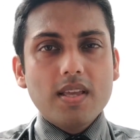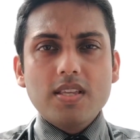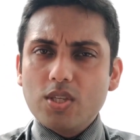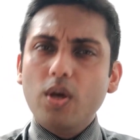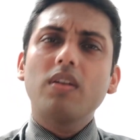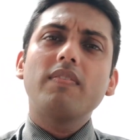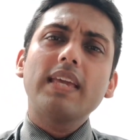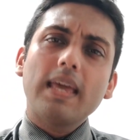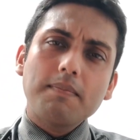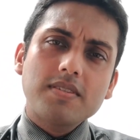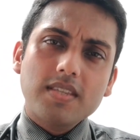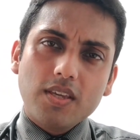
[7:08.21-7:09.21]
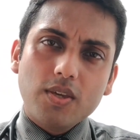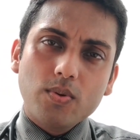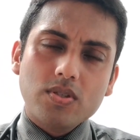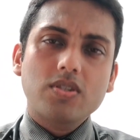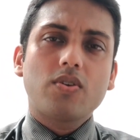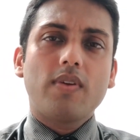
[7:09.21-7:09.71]
Solving
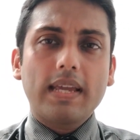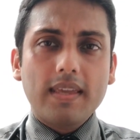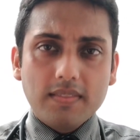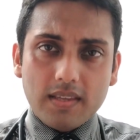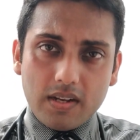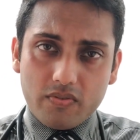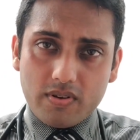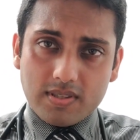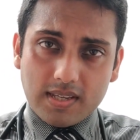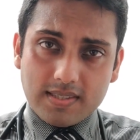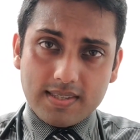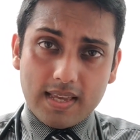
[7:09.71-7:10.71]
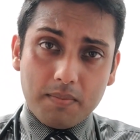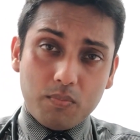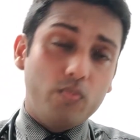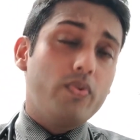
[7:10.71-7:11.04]
MCQs, cracking the entrance exam,